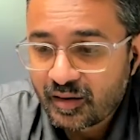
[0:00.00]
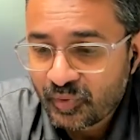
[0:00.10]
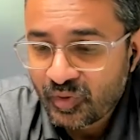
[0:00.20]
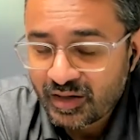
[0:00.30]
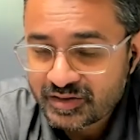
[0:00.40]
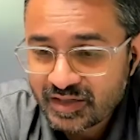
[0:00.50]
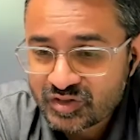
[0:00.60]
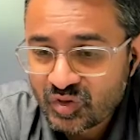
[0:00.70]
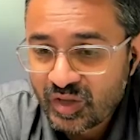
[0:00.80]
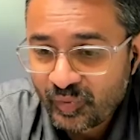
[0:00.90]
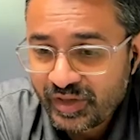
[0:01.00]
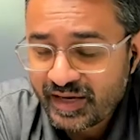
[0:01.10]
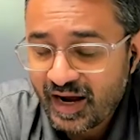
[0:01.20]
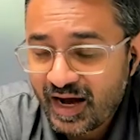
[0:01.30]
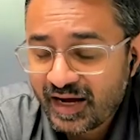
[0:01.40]
process. So then we
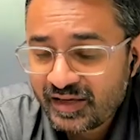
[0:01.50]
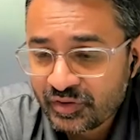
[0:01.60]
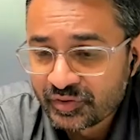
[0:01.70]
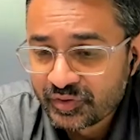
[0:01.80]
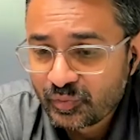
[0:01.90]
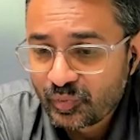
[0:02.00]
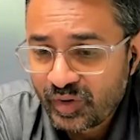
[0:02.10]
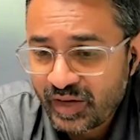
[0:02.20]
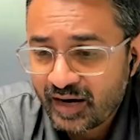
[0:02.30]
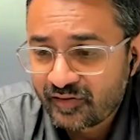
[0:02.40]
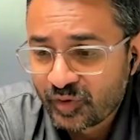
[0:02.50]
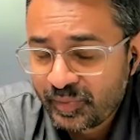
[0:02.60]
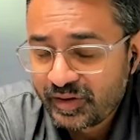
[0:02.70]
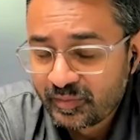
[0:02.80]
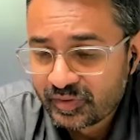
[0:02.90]
get high yield, we have
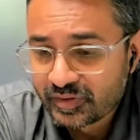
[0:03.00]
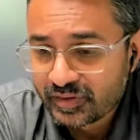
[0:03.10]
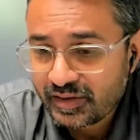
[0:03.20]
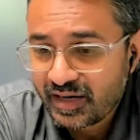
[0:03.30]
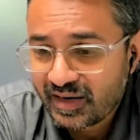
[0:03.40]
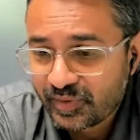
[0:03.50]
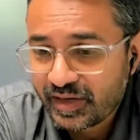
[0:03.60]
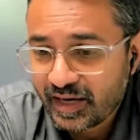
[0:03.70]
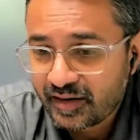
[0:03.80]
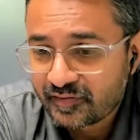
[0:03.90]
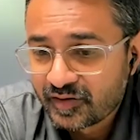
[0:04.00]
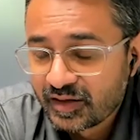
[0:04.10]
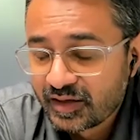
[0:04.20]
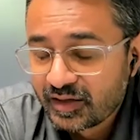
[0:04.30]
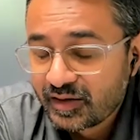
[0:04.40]
repeatability, and we have
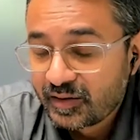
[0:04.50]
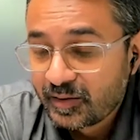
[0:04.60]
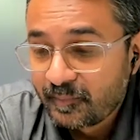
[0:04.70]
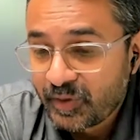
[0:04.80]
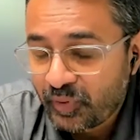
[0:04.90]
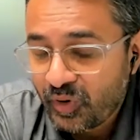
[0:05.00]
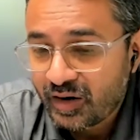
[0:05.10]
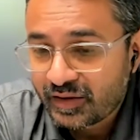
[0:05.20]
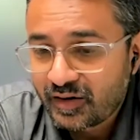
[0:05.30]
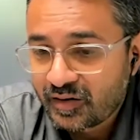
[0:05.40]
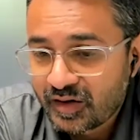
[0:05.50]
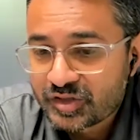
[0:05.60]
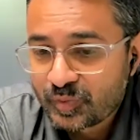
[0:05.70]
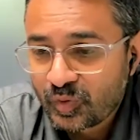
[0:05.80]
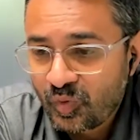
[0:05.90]
the product that our
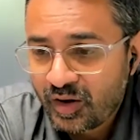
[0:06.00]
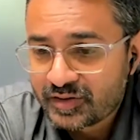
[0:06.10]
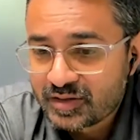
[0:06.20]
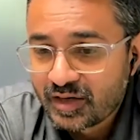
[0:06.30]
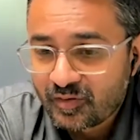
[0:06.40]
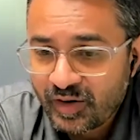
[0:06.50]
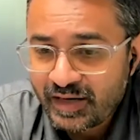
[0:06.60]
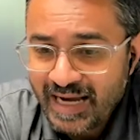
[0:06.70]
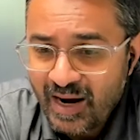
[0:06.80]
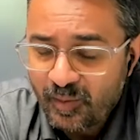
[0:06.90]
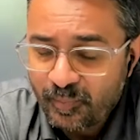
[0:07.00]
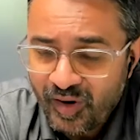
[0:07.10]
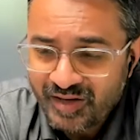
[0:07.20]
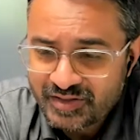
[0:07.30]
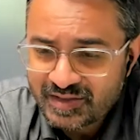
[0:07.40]
customer wants. Right now, our
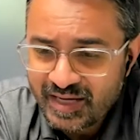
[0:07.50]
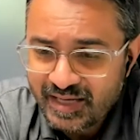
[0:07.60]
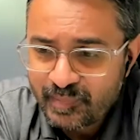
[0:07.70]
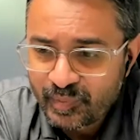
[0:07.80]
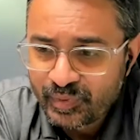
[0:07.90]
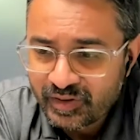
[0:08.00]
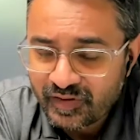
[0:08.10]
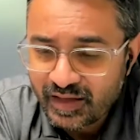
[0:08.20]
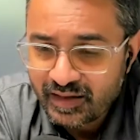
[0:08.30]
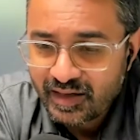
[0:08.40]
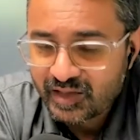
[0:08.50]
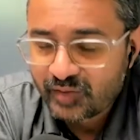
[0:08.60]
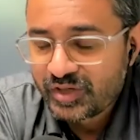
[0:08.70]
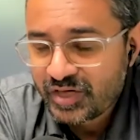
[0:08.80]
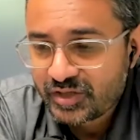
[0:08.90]
process is not capable of that. How do
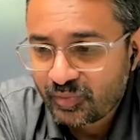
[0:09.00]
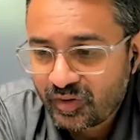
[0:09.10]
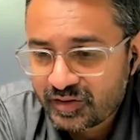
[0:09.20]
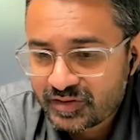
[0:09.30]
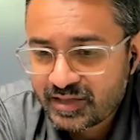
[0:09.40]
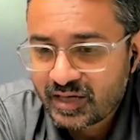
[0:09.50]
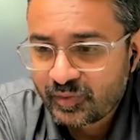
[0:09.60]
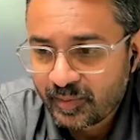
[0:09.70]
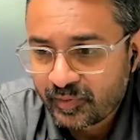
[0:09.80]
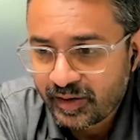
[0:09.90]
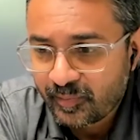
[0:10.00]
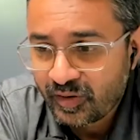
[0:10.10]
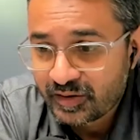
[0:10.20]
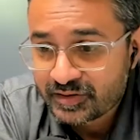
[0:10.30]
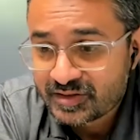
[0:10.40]
we change our process? How do we upgrade our
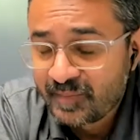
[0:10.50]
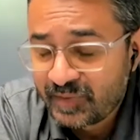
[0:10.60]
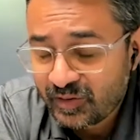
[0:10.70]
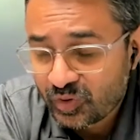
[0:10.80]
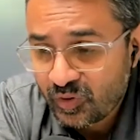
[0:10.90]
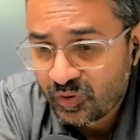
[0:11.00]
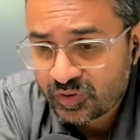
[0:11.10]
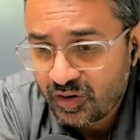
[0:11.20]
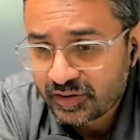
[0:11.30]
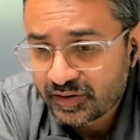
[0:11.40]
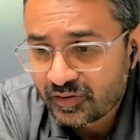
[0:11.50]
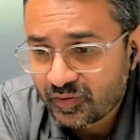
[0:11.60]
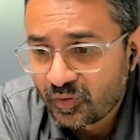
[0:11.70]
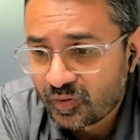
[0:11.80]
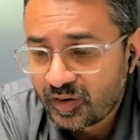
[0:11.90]
process? Same thing with cold calling,
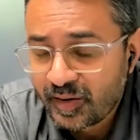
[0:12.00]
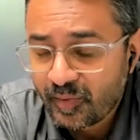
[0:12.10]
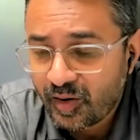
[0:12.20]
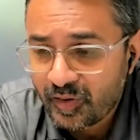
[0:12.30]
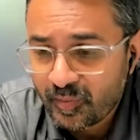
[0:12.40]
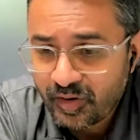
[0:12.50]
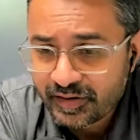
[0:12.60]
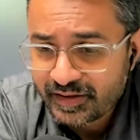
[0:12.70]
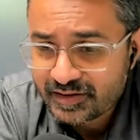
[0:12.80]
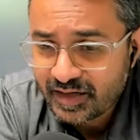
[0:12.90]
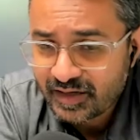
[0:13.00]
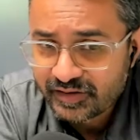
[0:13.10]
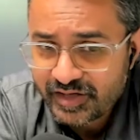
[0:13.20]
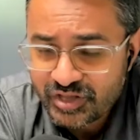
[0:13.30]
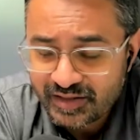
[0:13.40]
or on the marketing side,
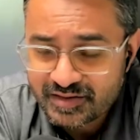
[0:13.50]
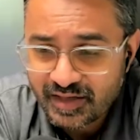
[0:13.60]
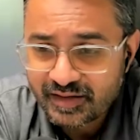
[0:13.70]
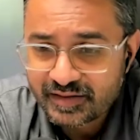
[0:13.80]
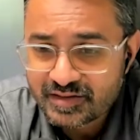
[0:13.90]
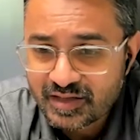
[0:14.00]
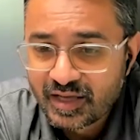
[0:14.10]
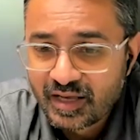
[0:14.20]
lead gen side, is